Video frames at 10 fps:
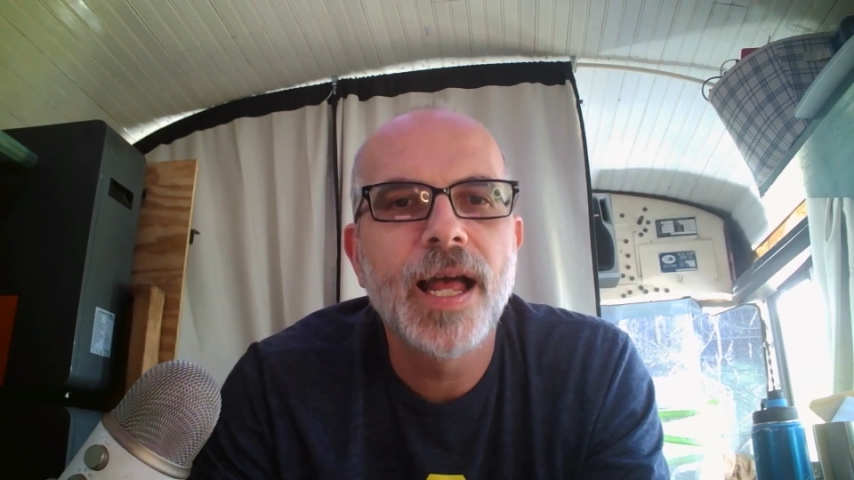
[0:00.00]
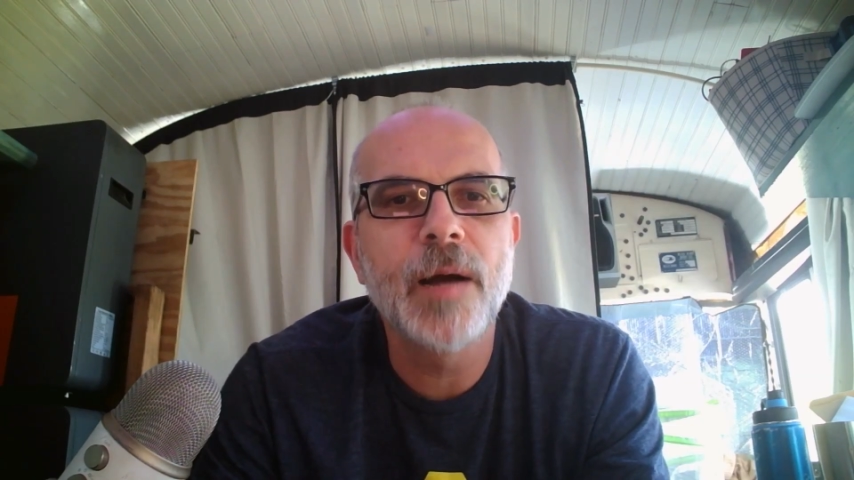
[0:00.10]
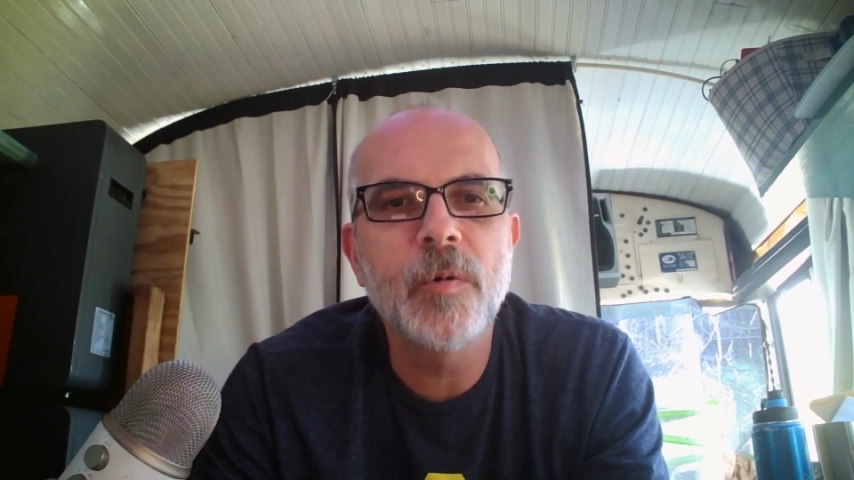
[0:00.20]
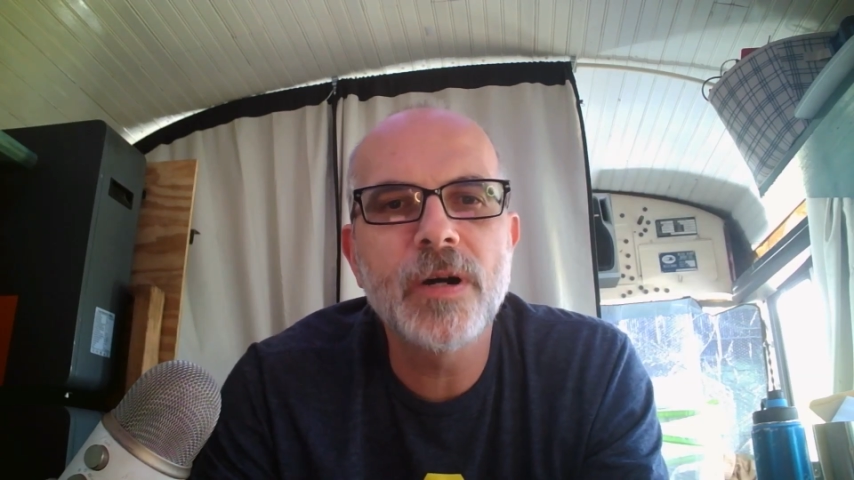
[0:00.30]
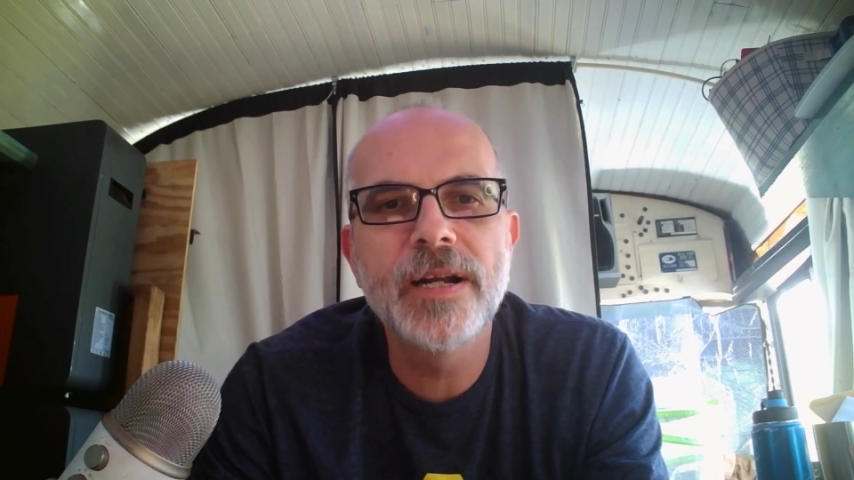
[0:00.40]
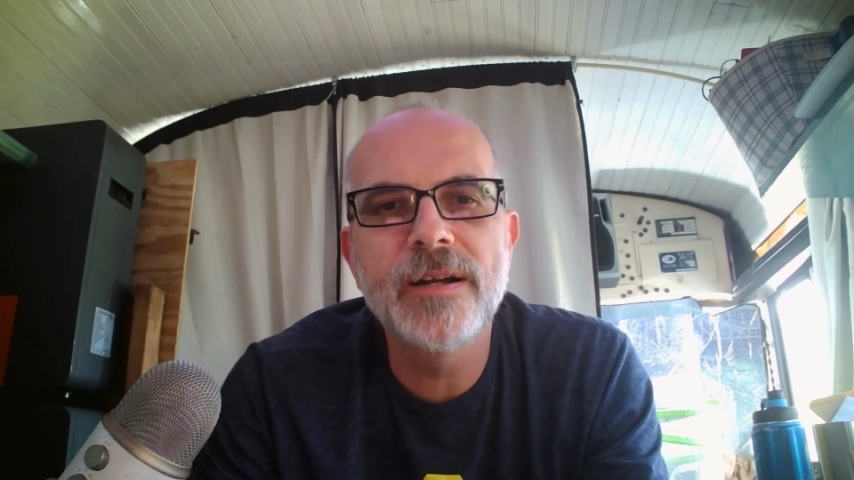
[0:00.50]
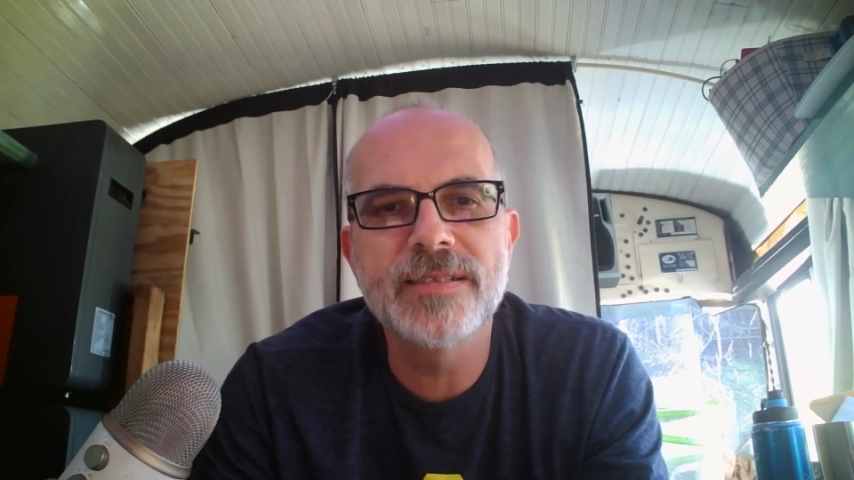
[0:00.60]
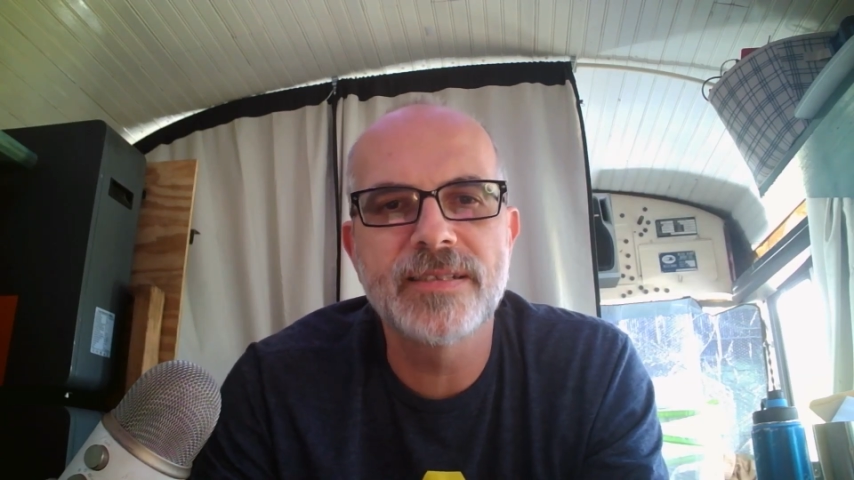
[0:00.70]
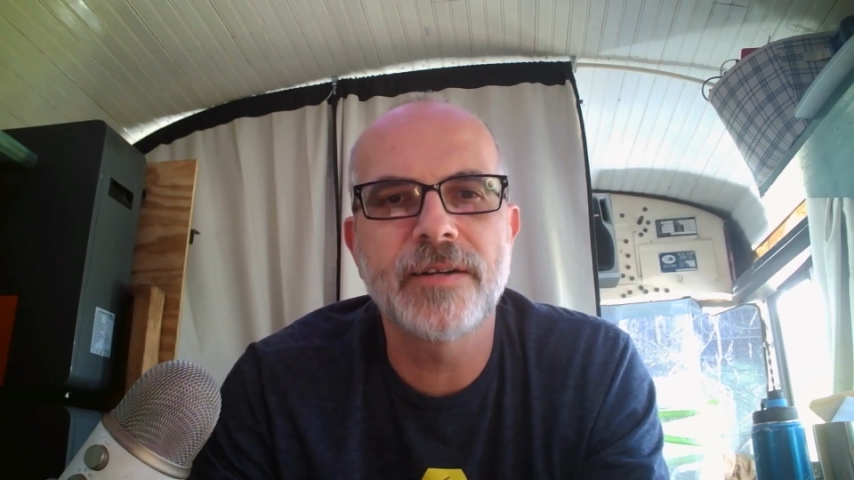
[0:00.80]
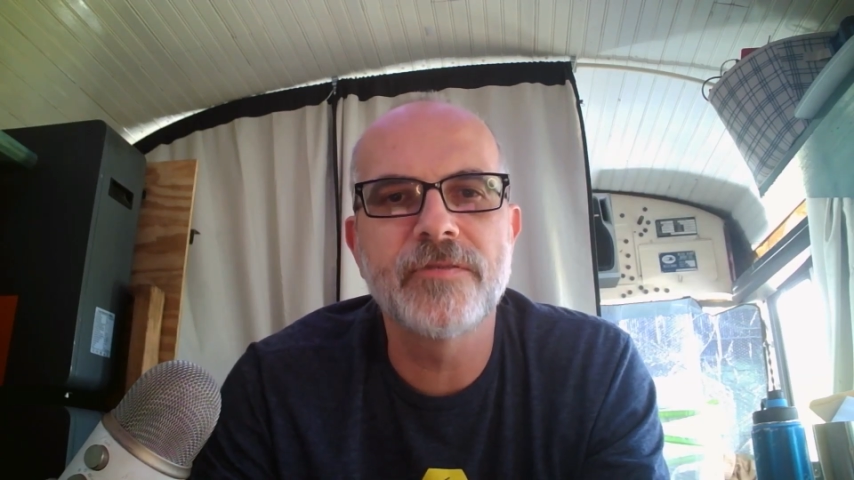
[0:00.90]
I'm working
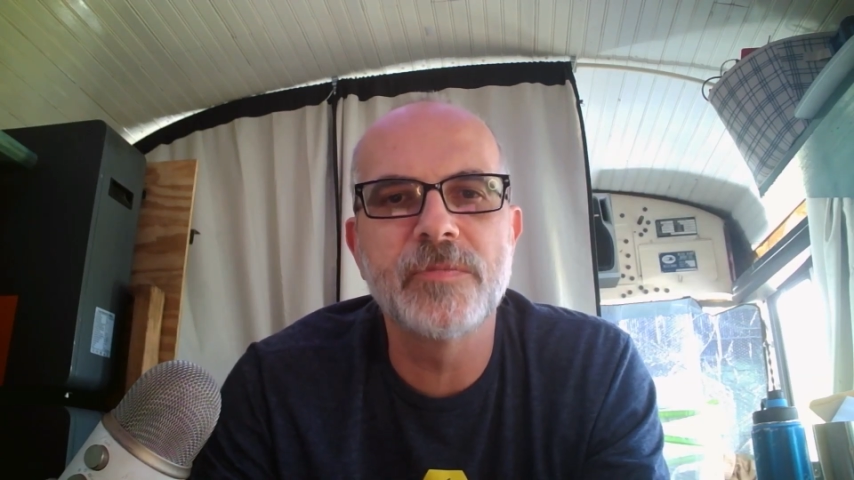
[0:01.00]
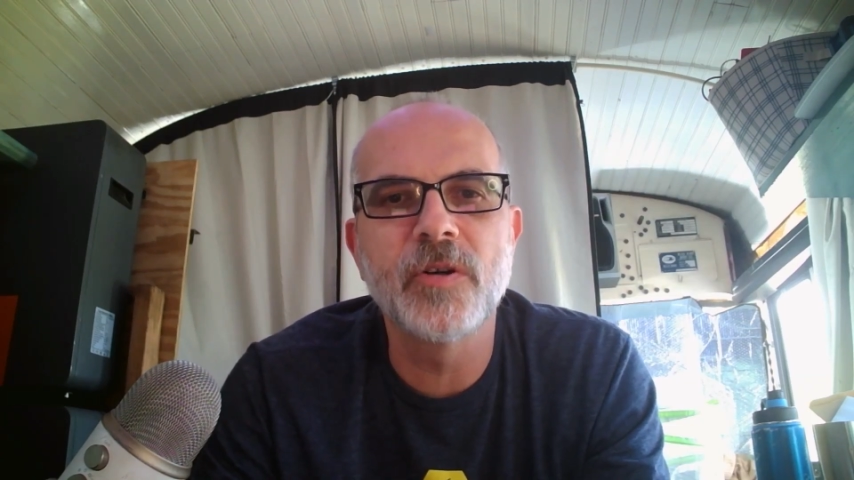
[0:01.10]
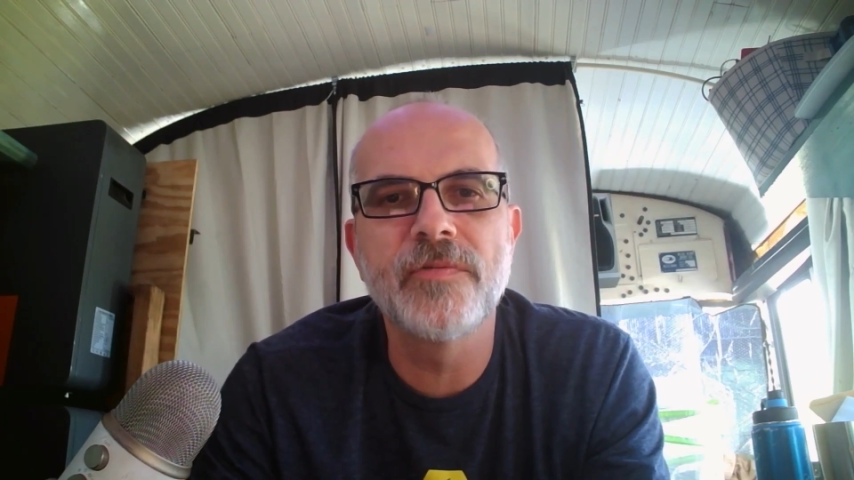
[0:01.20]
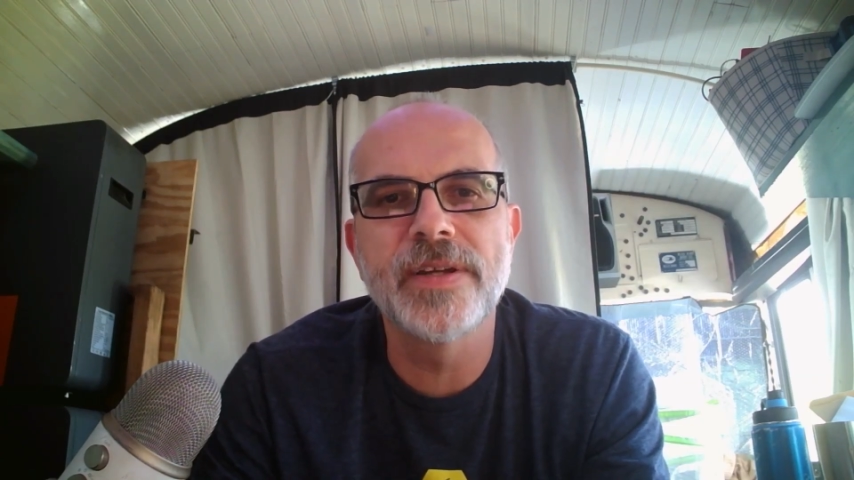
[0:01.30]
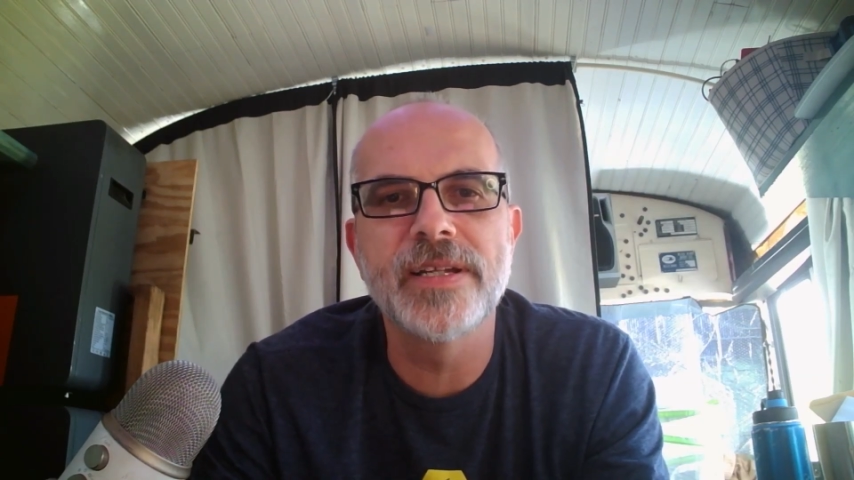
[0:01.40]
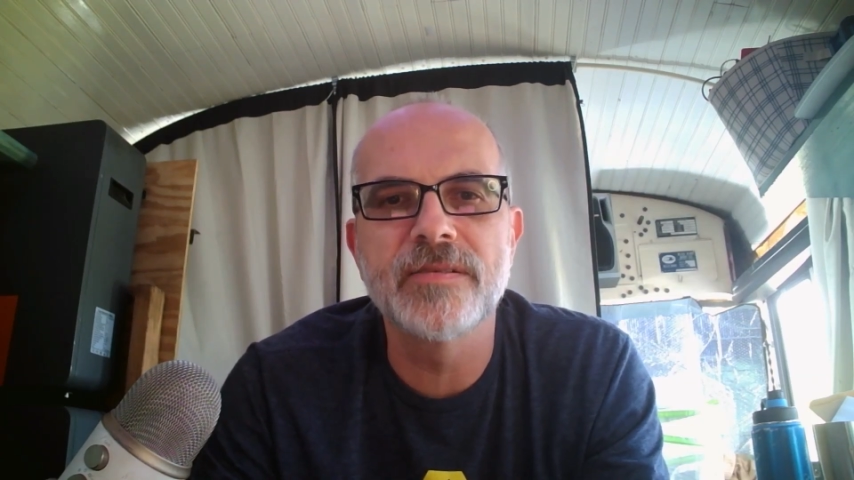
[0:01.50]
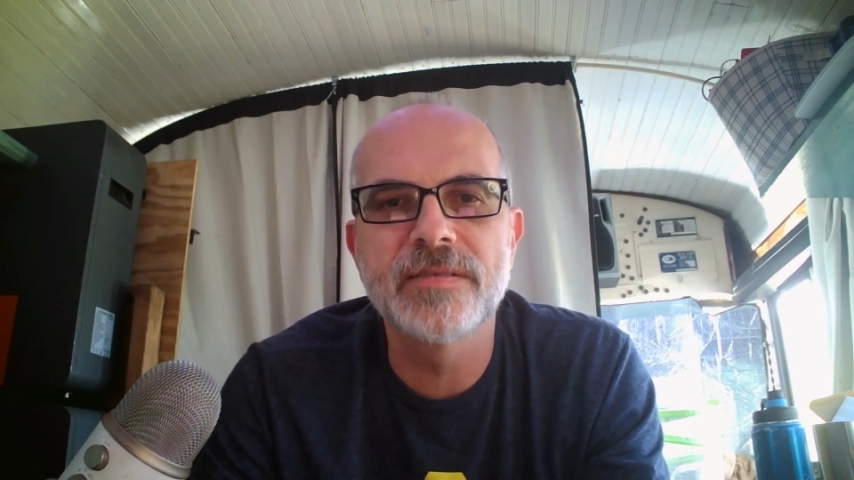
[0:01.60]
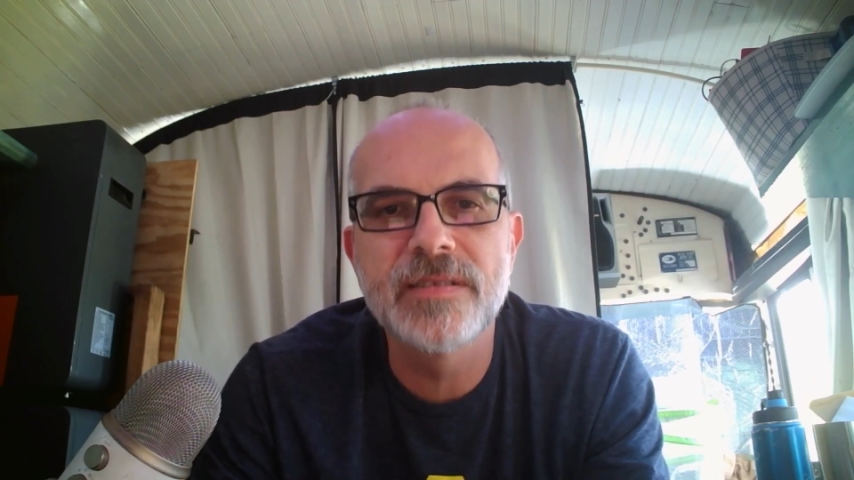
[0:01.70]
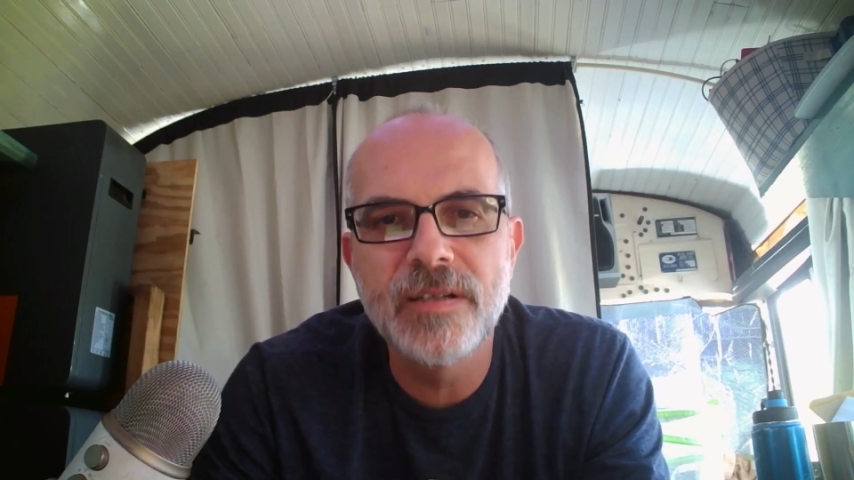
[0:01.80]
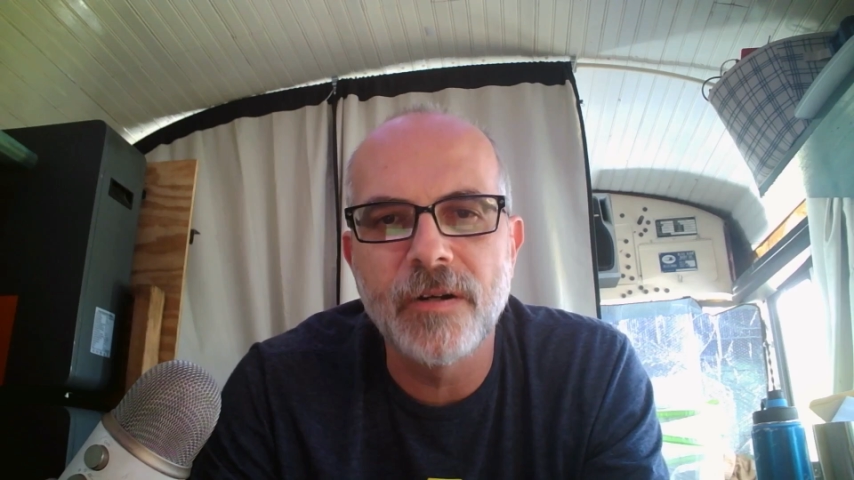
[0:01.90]
on several more
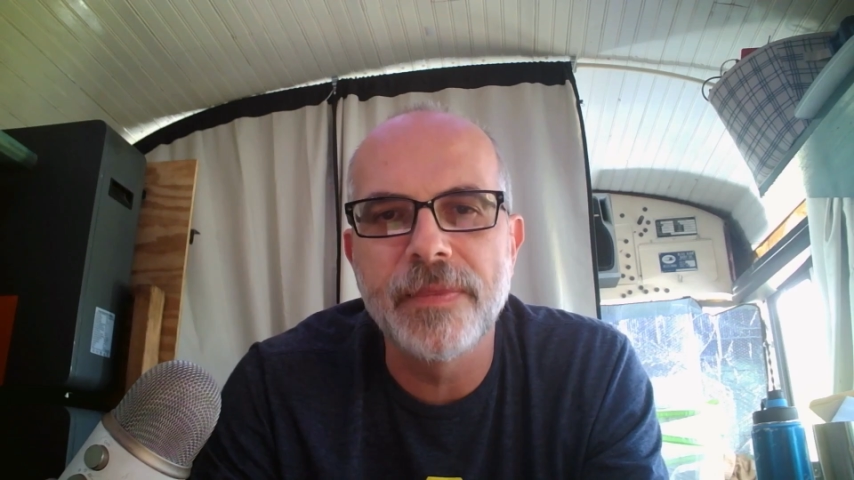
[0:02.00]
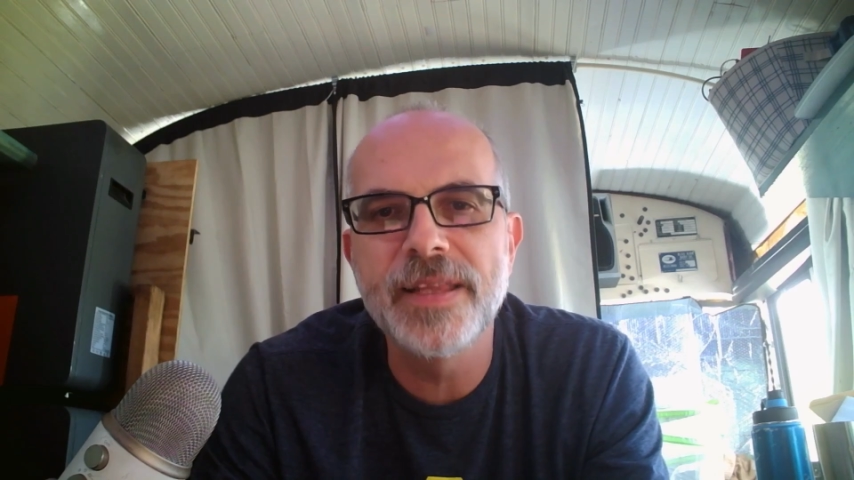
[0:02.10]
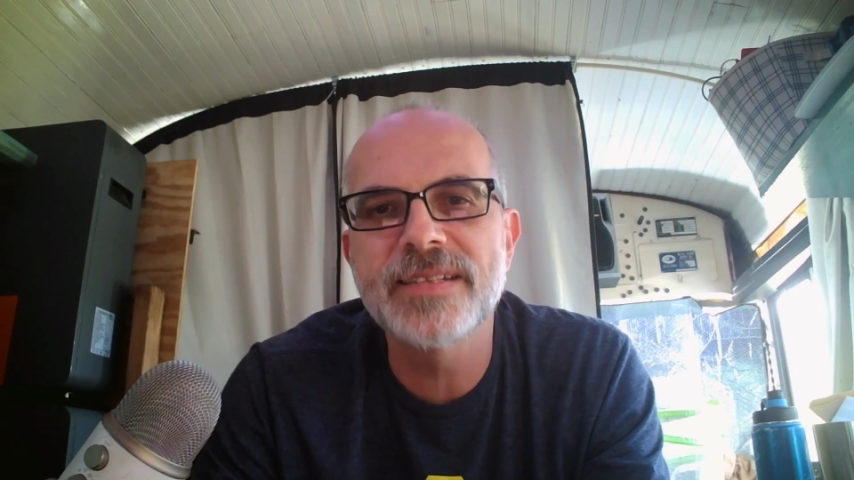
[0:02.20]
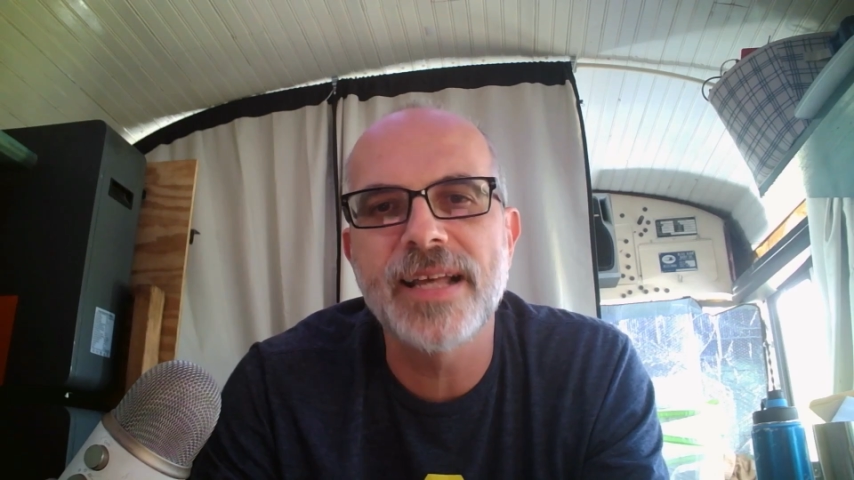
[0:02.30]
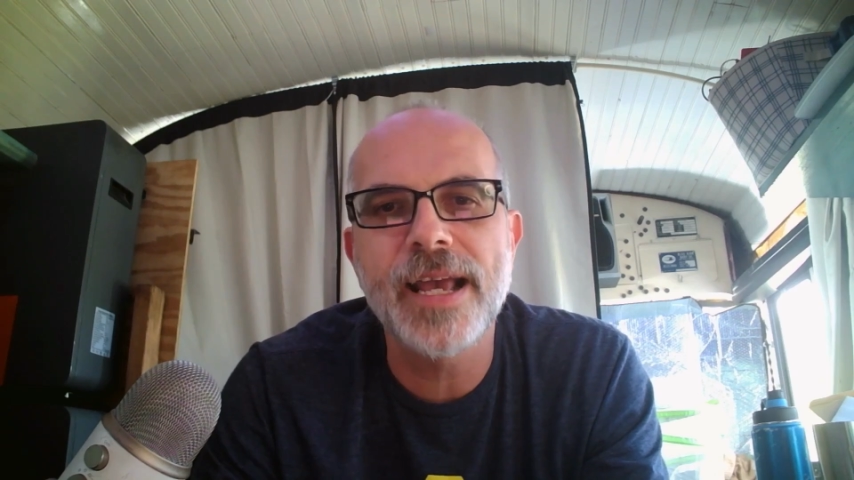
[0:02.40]
videos on this